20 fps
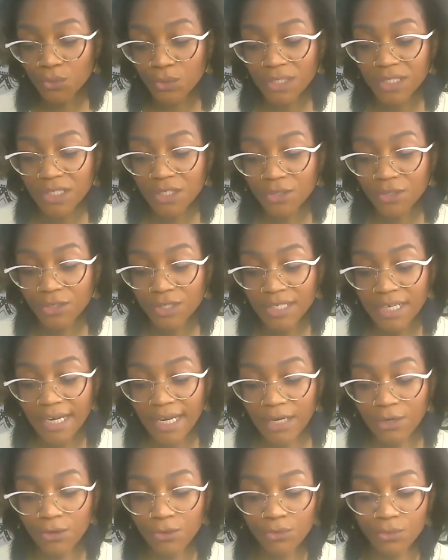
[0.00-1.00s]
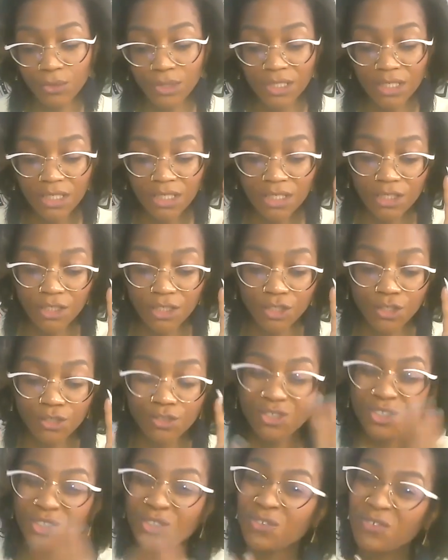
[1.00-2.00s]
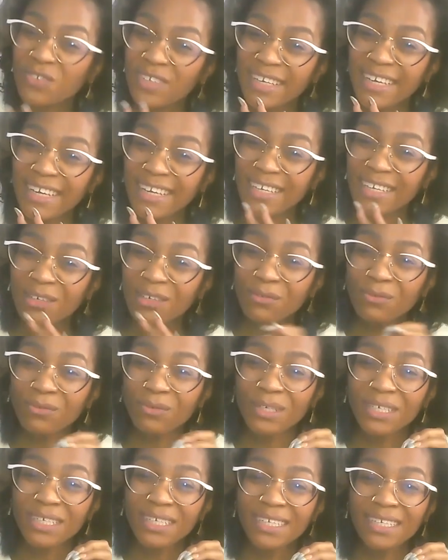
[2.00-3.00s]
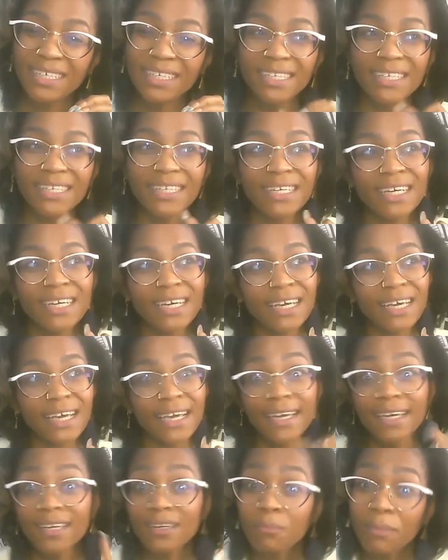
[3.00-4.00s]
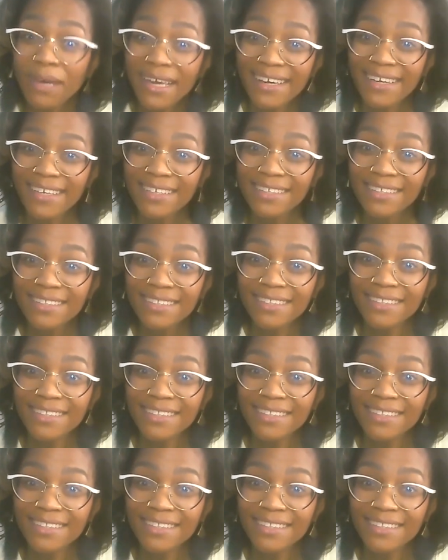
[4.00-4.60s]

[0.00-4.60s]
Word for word: recreate, rejuvenate, reanimate